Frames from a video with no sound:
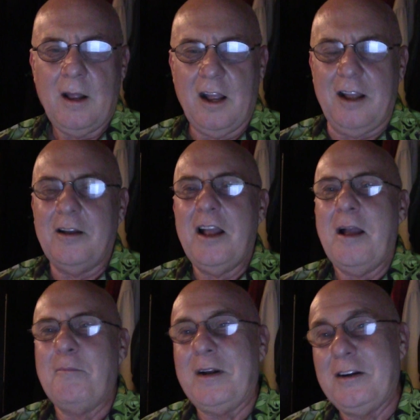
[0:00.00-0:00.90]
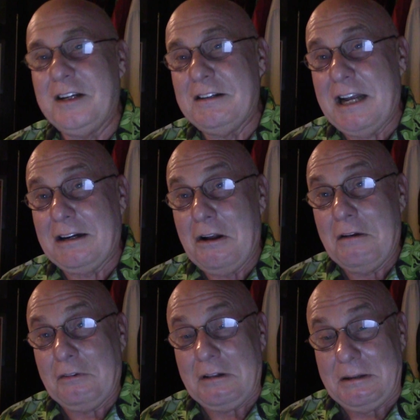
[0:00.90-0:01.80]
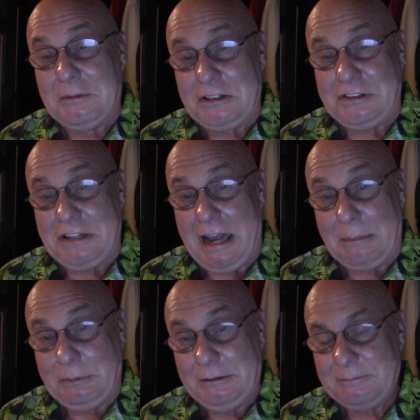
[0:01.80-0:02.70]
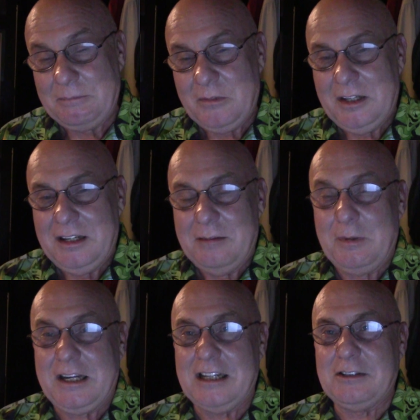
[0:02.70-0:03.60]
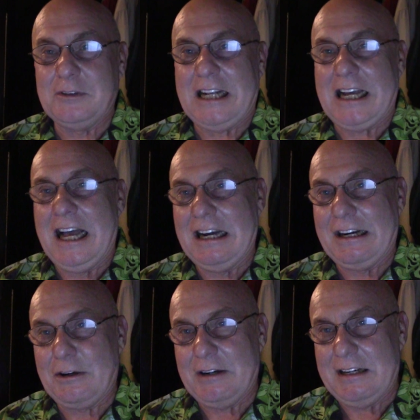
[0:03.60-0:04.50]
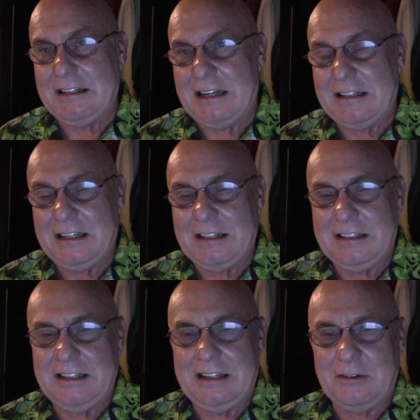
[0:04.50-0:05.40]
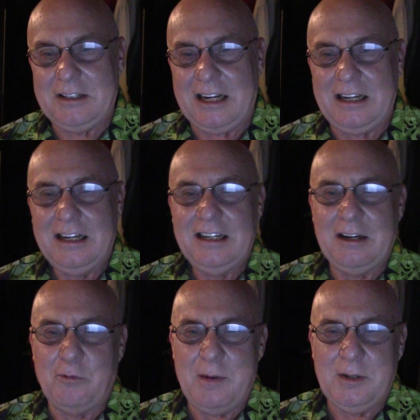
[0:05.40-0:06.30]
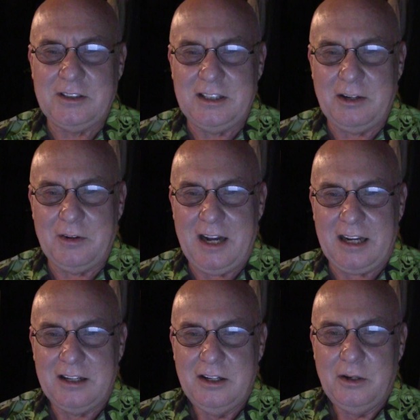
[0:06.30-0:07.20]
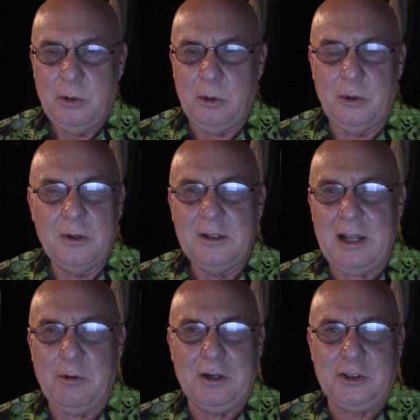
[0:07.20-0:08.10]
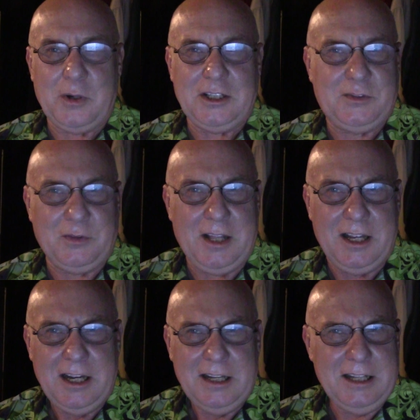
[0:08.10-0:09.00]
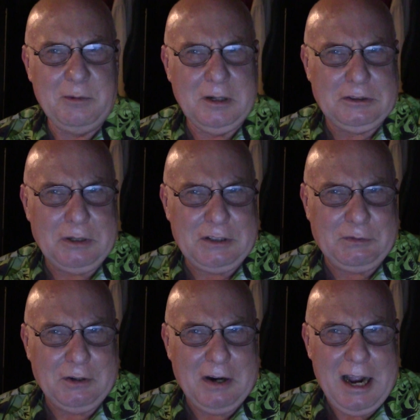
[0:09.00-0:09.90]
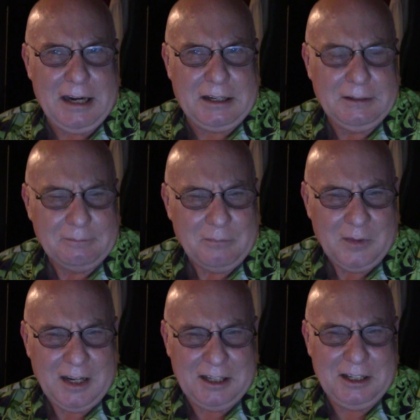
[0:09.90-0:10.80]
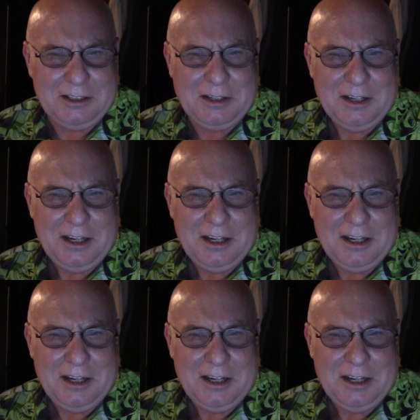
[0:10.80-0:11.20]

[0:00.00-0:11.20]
But it didn't take long for them to stop, because it was like 100 degrees out there, and they were like, the women's, and they were like, whew, they weren't dressed for a hike, is